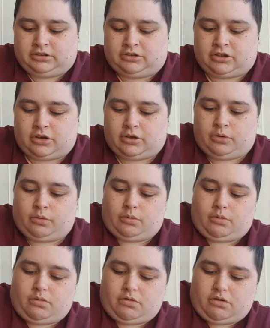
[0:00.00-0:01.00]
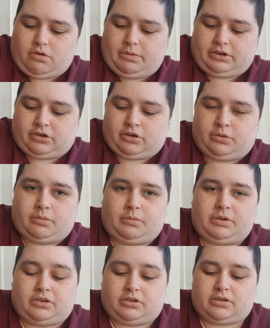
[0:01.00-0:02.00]
So all we do,
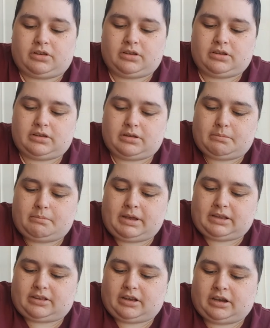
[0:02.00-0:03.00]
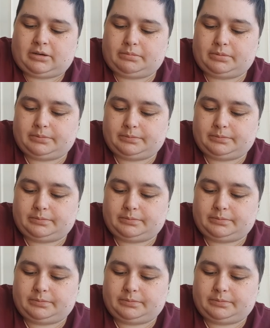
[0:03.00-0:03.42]
we just mix it up.